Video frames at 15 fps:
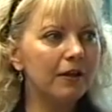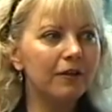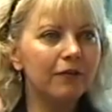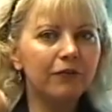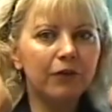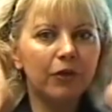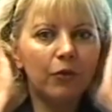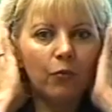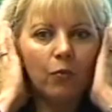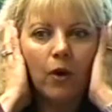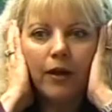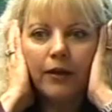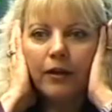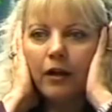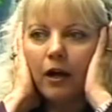for the
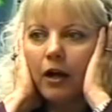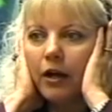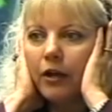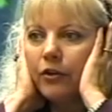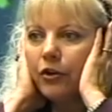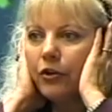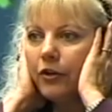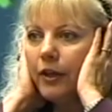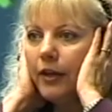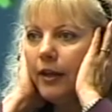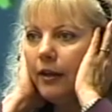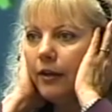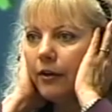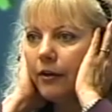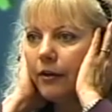one on your
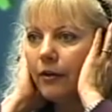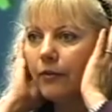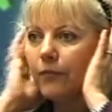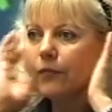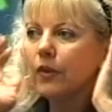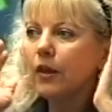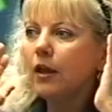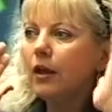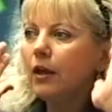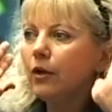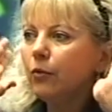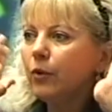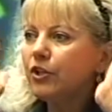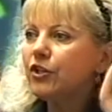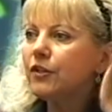ear,
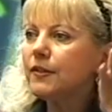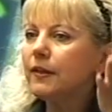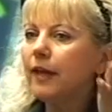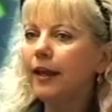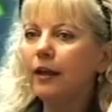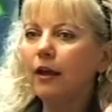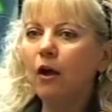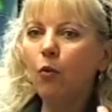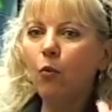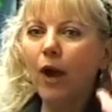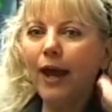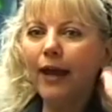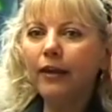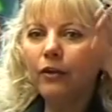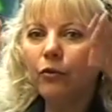which is like a
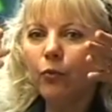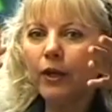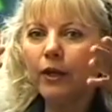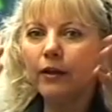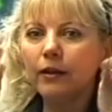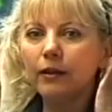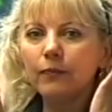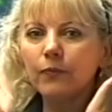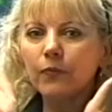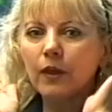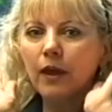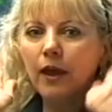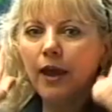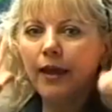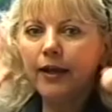wagon wheel,
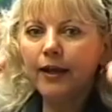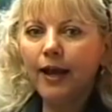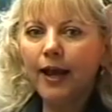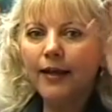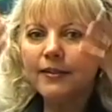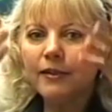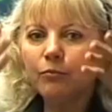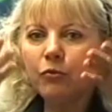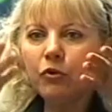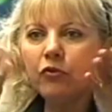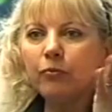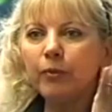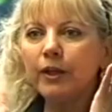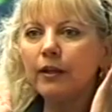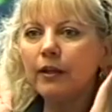and it has a
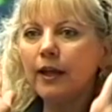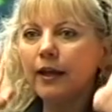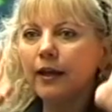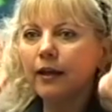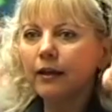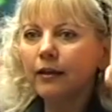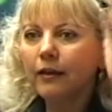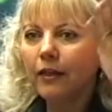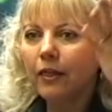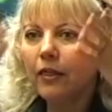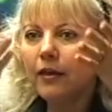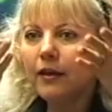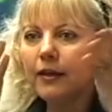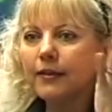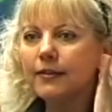movement like
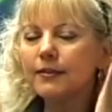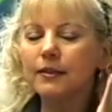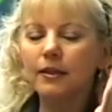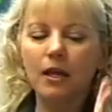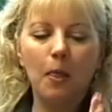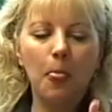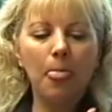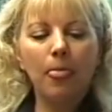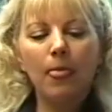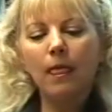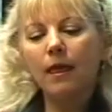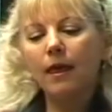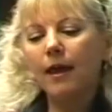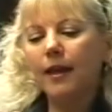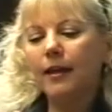this,
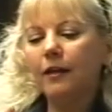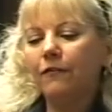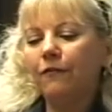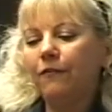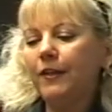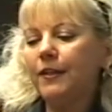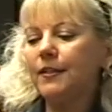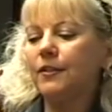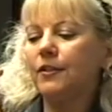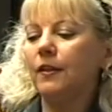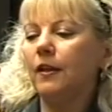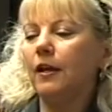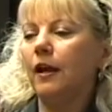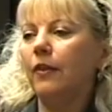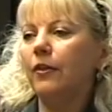and it fits to
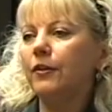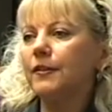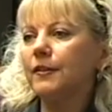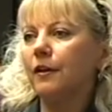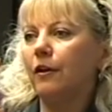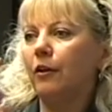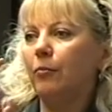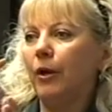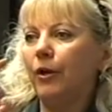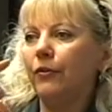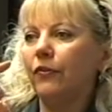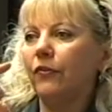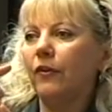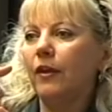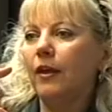the other skull
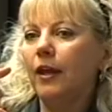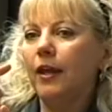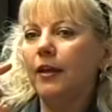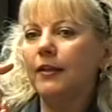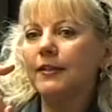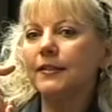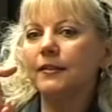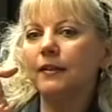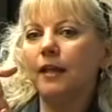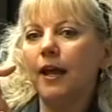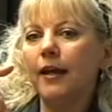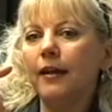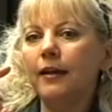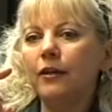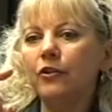bones in a
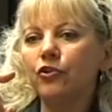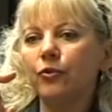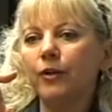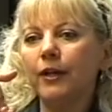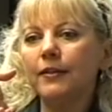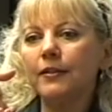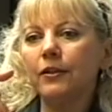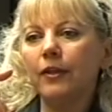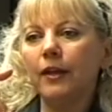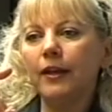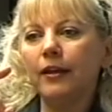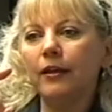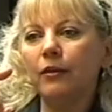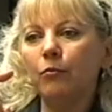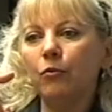sliding joint so that
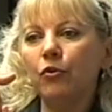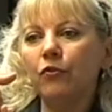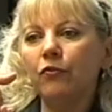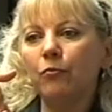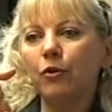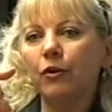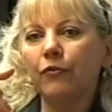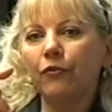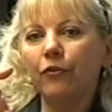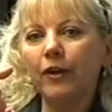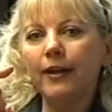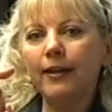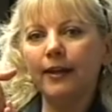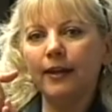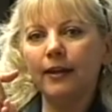it can move more
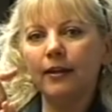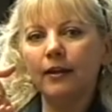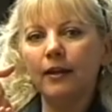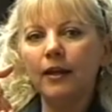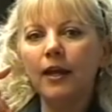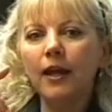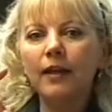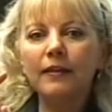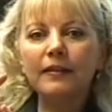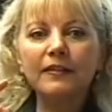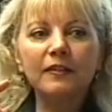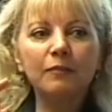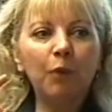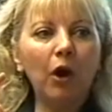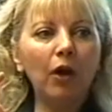freely. This
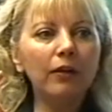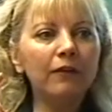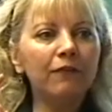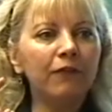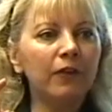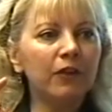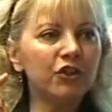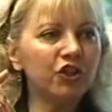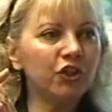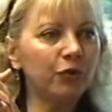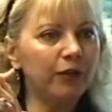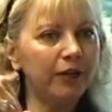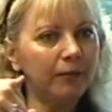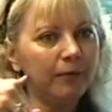is partly for the chewing